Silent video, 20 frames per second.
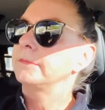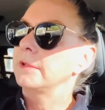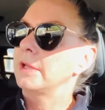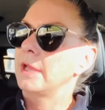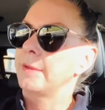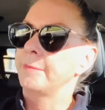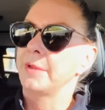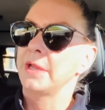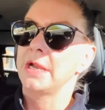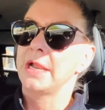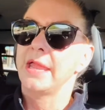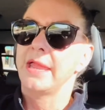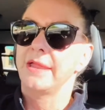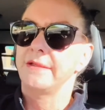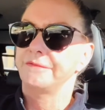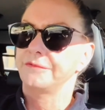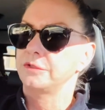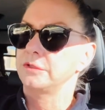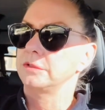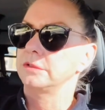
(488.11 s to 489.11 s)
I'm gonna
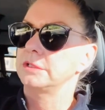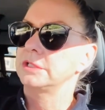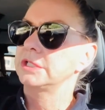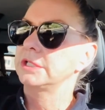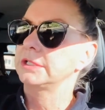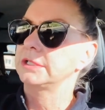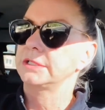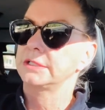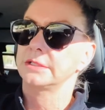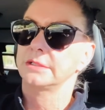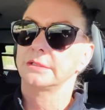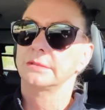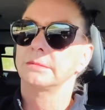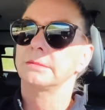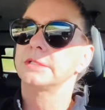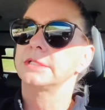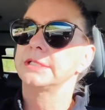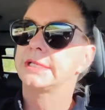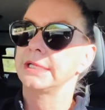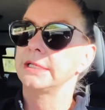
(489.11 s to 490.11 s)
have to just
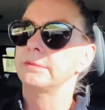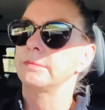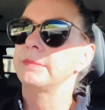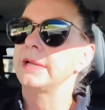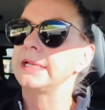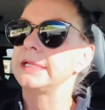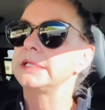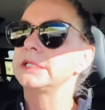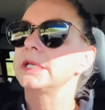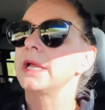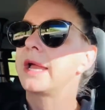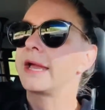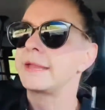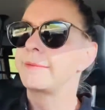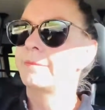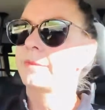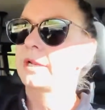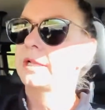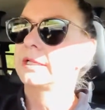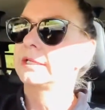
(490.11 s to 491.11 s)
set my
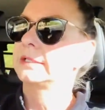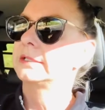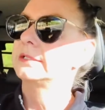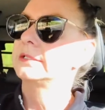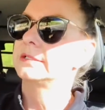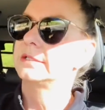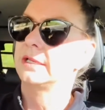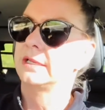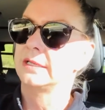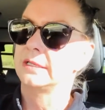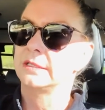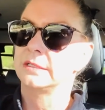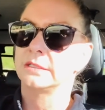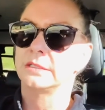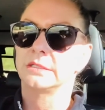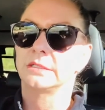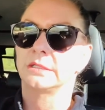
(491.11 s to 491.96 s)
timelines and